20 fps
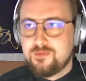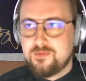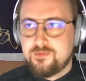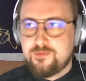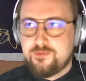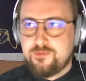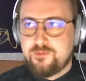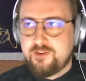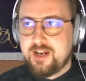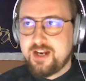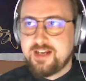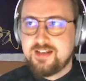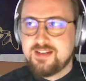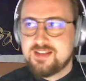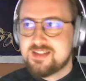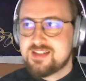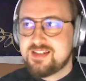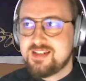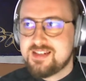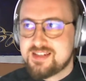
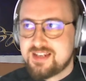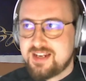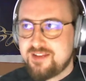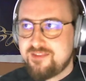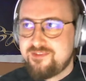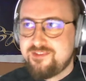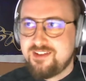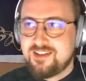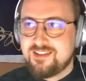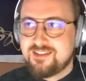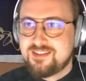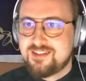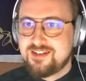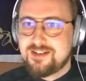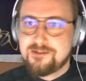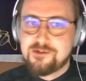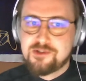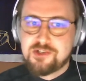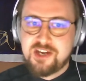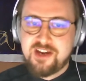finances, I think
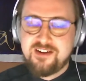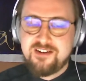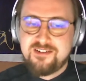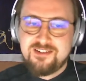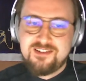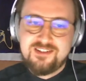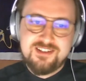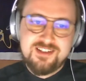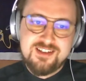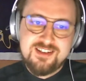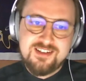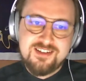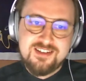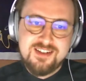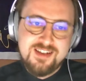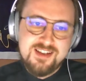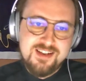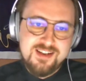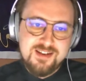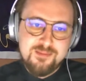they're generally
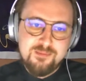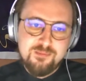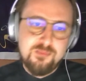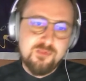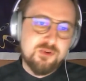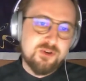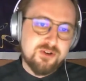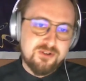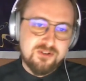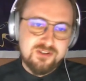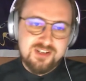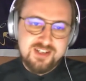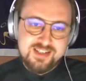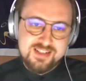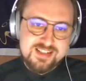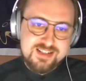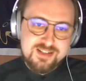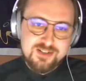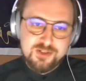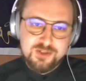more or
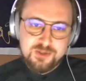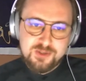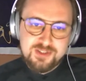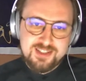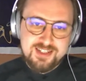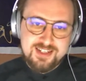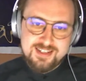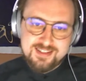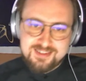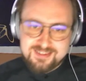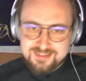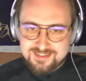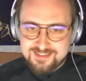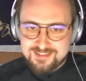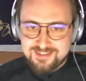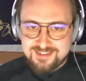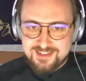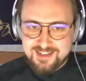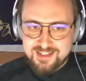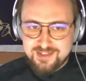less looked at
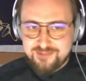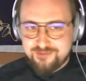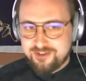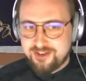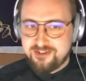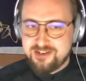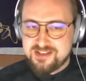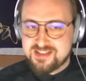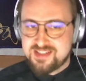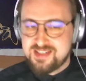in a very